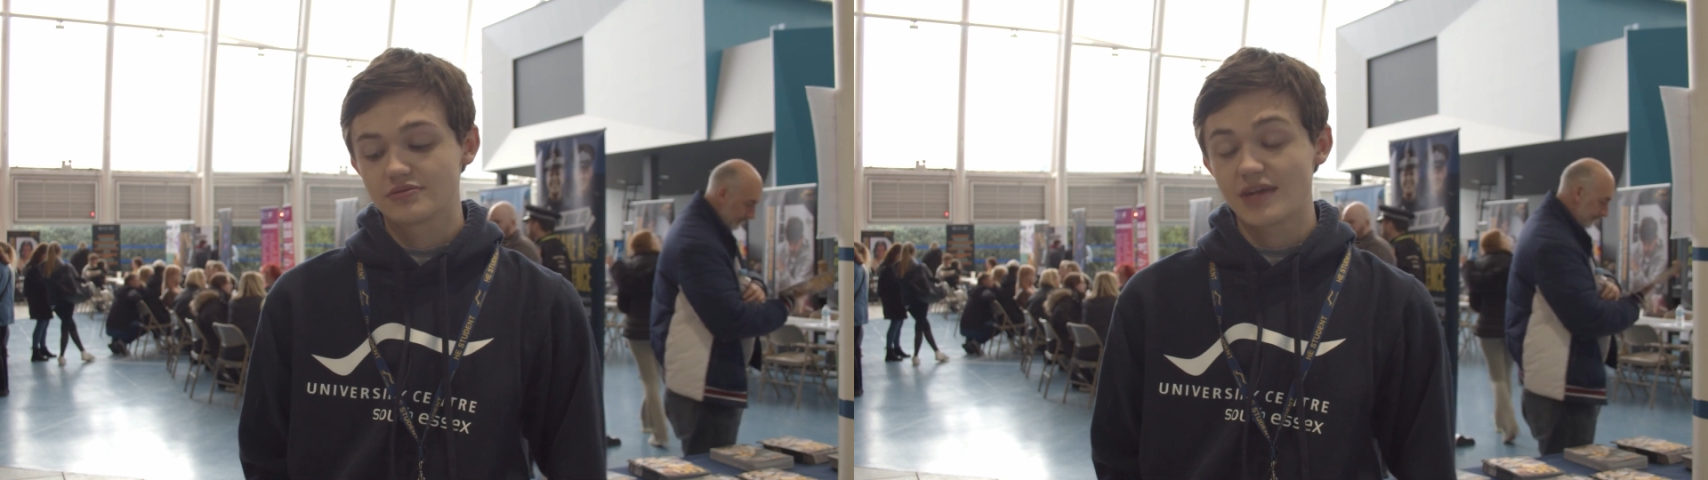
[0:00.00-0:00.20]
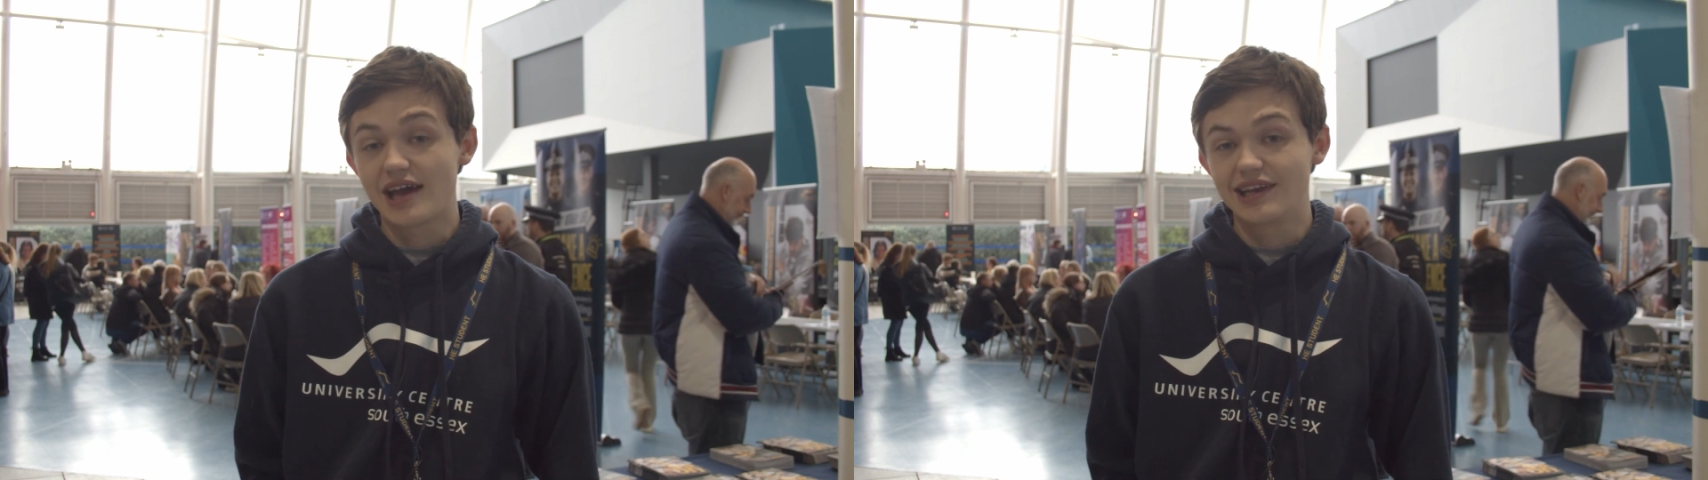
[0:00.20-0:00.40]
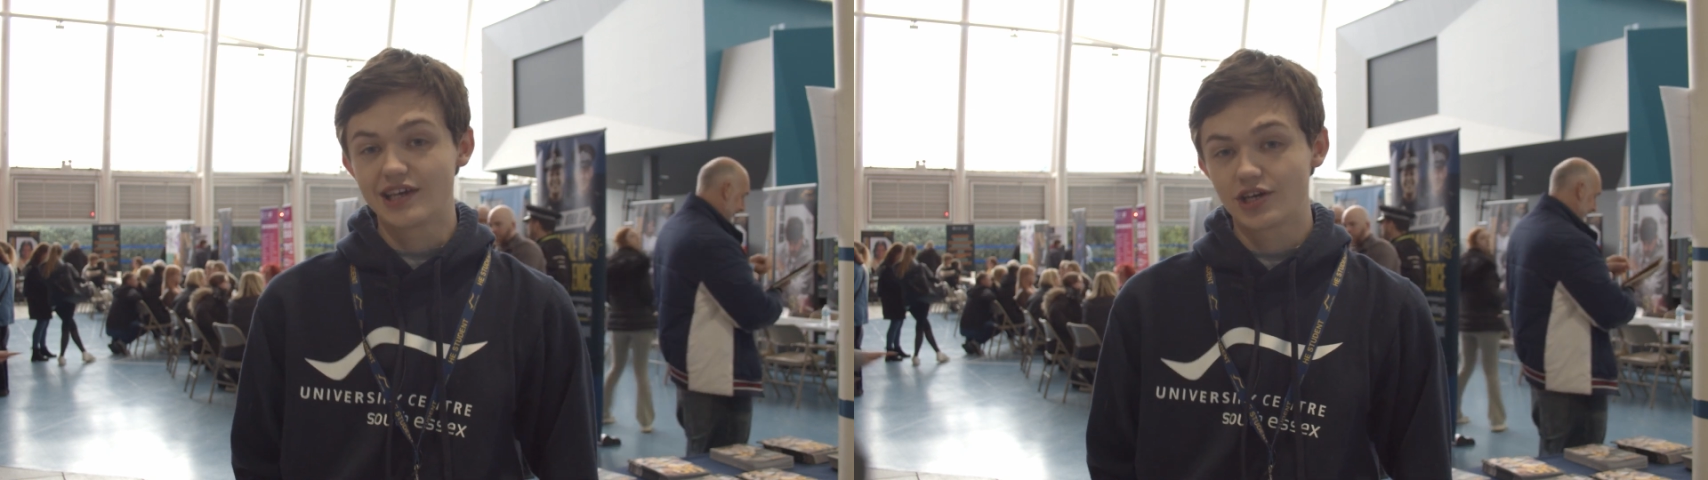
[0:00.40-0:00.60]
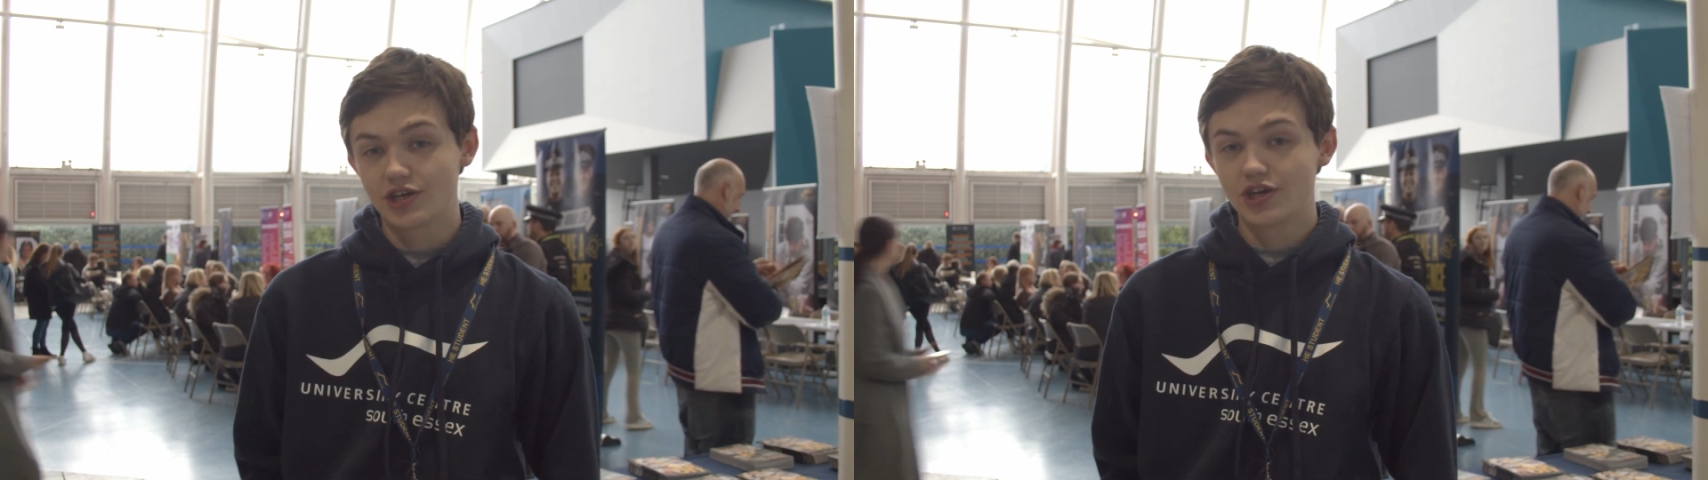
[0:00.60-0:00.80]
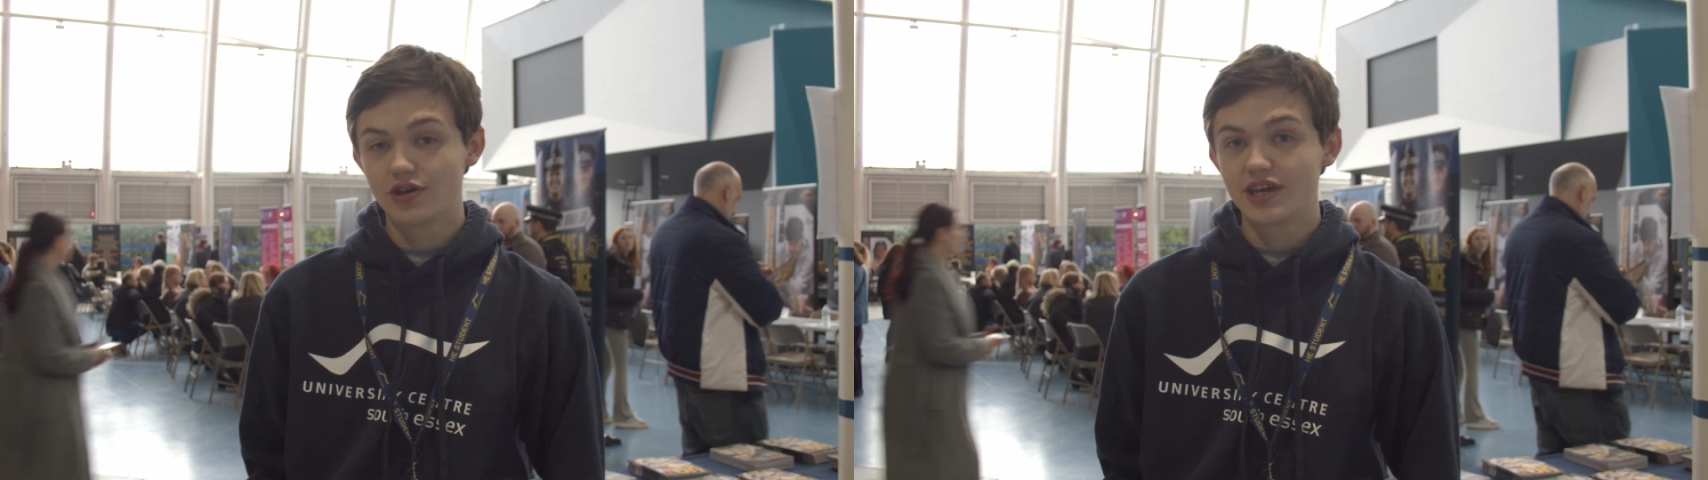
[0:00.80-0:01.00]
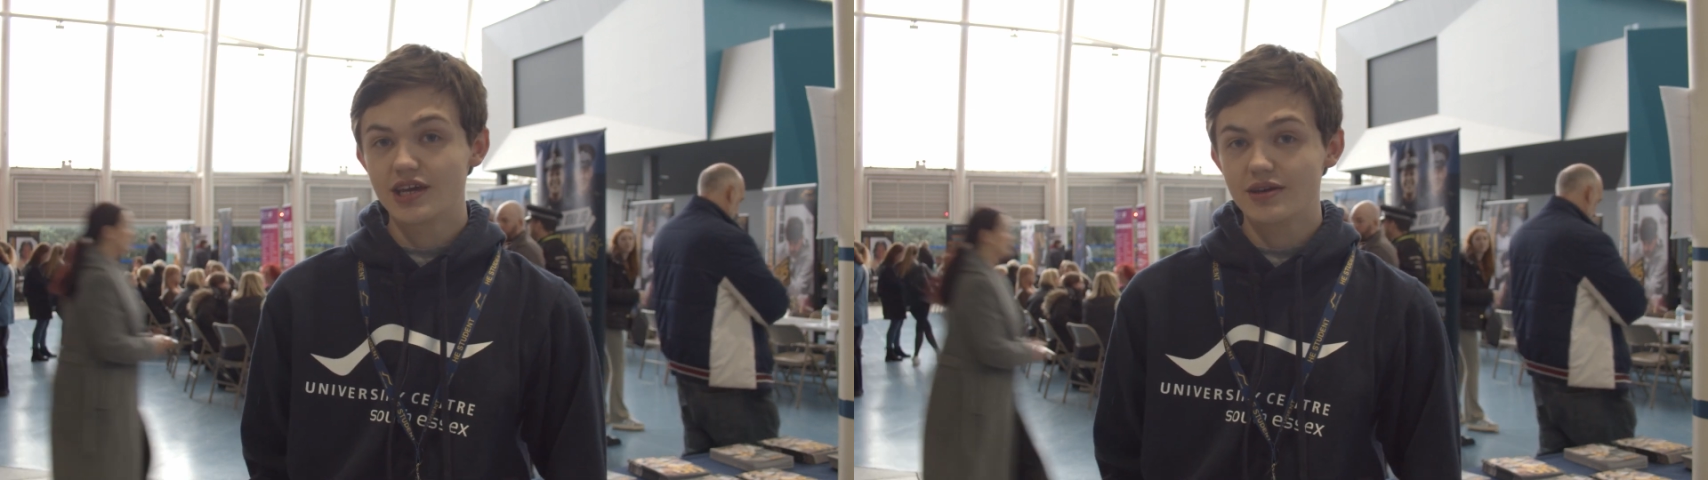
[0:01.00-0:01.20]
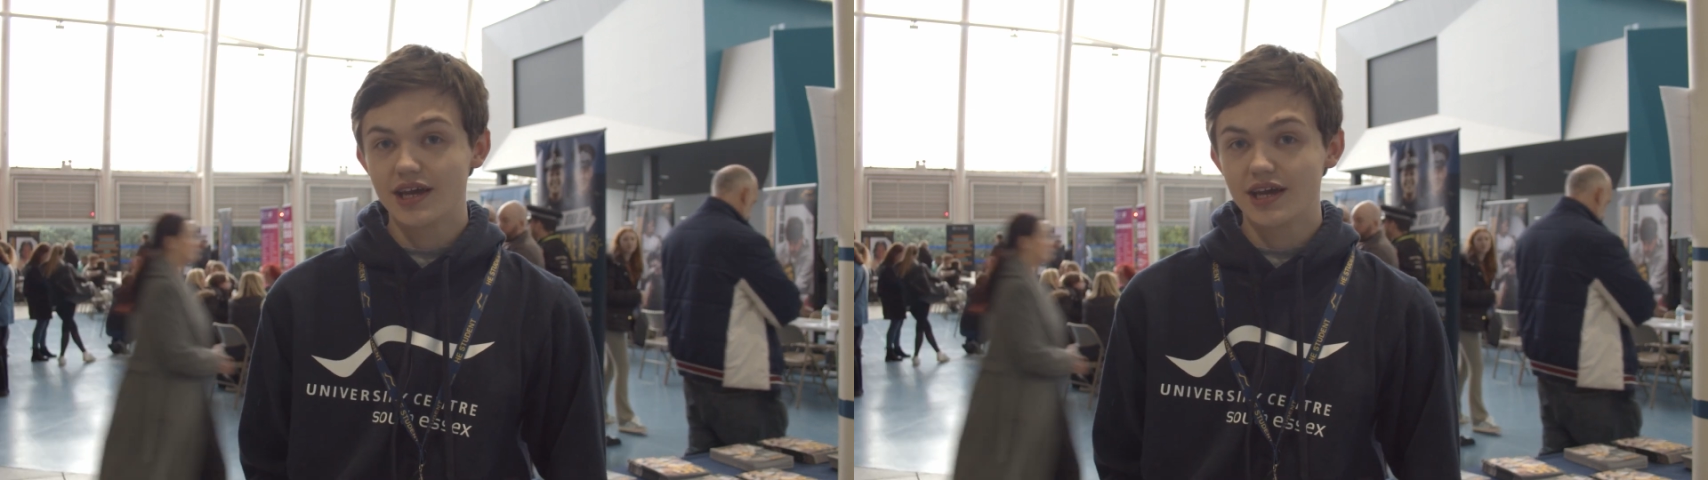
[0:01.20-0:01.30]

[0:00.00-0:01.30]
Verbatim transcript: at Lincoln Uni.